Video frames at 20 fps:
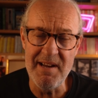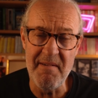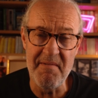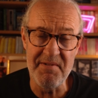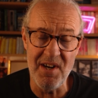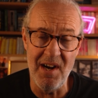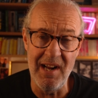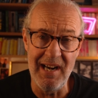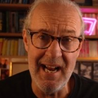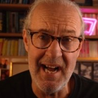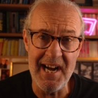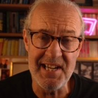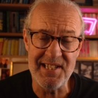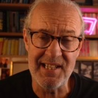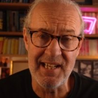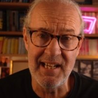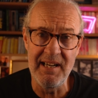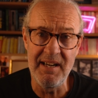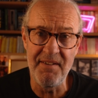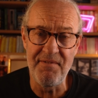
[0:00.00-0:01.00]
It was our
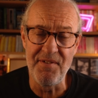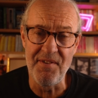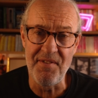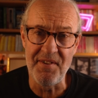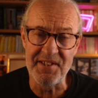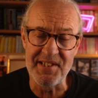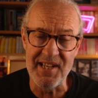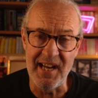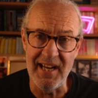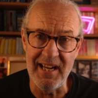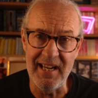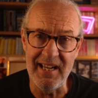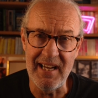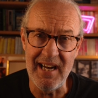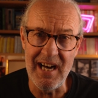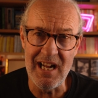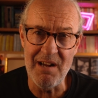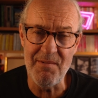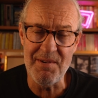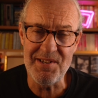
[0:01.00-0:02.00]
last cliff of the day,
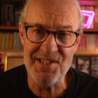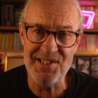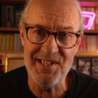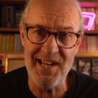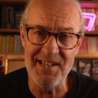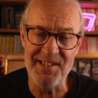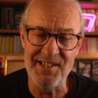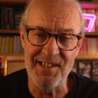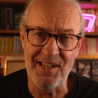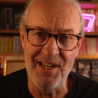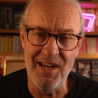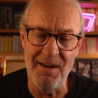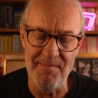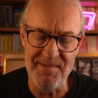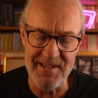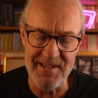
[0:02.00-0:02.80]
and I was sad to come